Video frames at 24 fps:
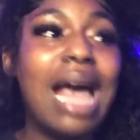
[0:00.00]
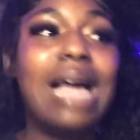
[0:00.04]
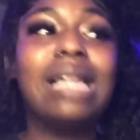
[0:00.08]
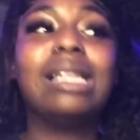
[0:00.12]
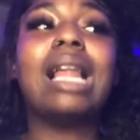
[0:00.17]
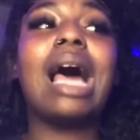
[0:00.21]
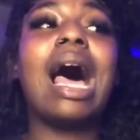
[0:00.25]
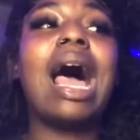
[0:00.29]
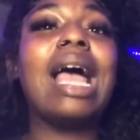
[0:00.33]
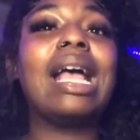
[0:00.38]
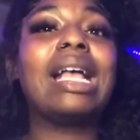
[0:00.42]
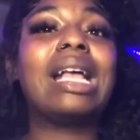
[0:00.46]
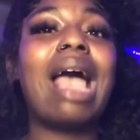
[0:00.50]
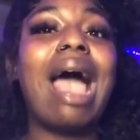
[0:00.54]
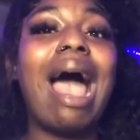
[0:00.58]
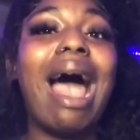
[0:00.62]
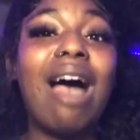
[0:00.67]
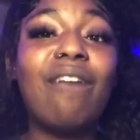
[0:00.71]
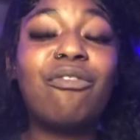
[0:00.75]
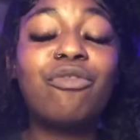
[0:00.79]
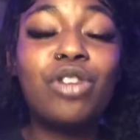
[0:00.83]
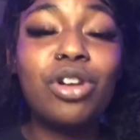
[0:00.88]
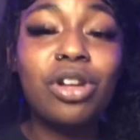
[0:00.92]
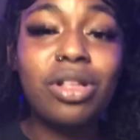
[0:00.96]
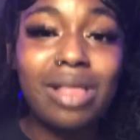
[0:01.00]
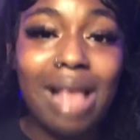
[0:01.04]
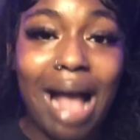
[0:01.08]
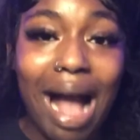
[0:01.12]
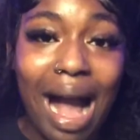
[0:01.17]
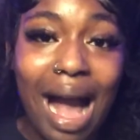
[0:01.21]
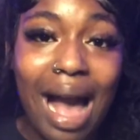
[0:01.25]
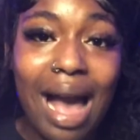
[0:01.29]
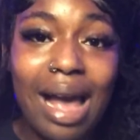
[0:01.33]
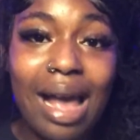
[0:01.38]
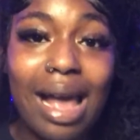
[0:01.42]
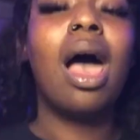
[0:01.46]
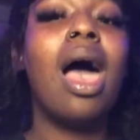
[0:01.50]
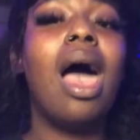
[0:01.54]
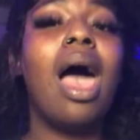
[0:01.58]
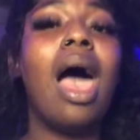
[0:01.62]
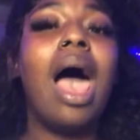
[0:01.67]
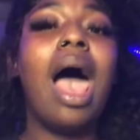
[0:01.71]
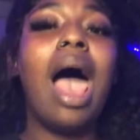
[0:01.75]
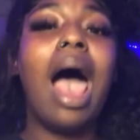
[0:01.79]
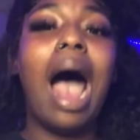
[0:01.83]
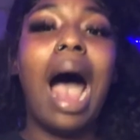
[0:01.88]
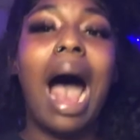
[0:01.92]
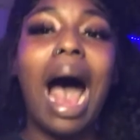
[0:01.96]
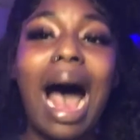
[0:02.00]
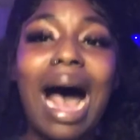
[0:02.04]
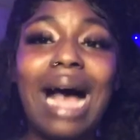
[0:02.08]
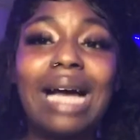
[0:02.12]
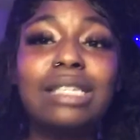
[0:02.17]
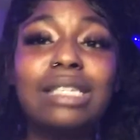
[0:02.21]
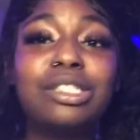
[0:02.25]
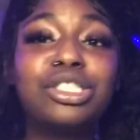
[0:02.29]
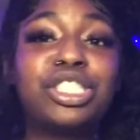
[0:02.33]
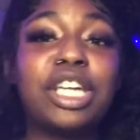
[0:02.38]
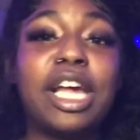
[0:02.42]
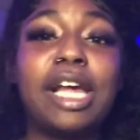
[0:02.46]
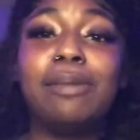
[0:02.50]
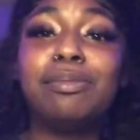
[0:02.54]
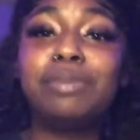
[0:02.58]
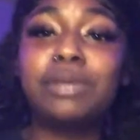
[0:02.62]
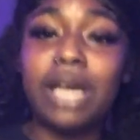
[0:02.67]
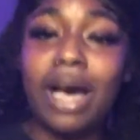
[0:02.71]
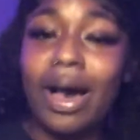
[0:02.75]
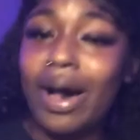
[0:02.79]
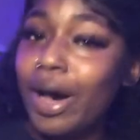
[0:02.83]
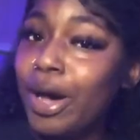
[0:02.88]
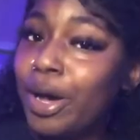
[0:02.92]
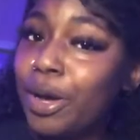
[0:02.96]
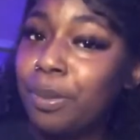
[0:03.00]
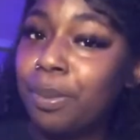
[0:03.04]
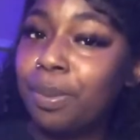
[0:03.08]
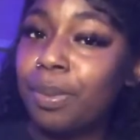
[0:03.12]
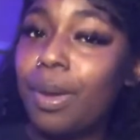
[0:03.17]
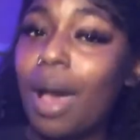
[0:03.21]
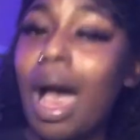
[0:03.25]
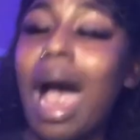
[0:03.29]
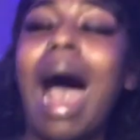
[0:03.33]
Like, after that, I shaped up.